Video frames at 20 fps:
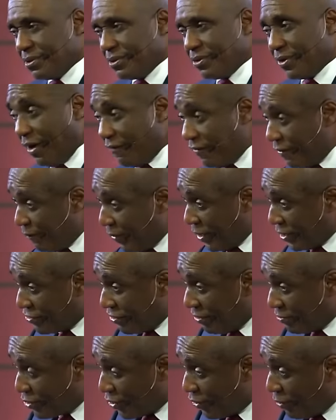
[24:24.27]
You have a big
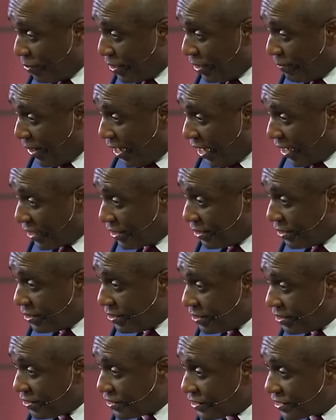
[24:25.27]
dream to open a bank?
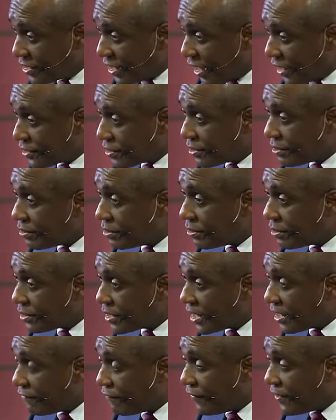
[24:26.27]
Start.
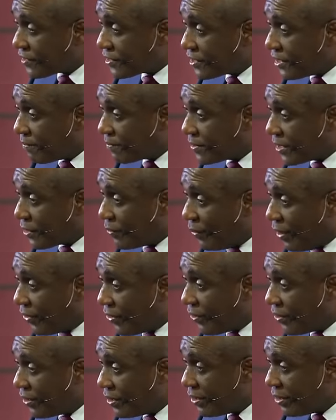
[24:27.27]
Take the first step. Take the what?
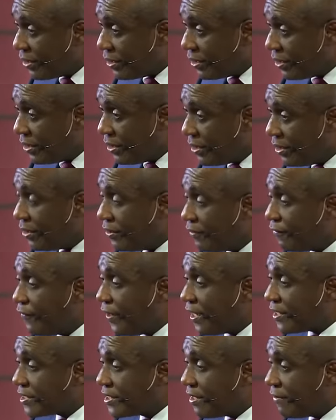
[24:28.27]

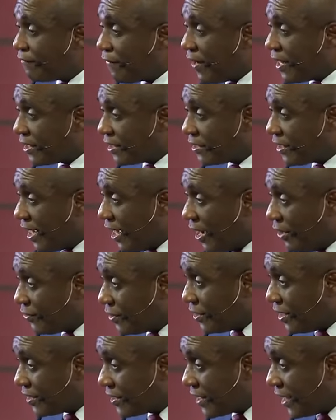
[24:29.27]
First step, find out how
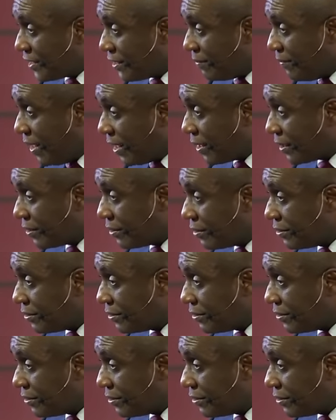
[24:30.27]
did they start a bank.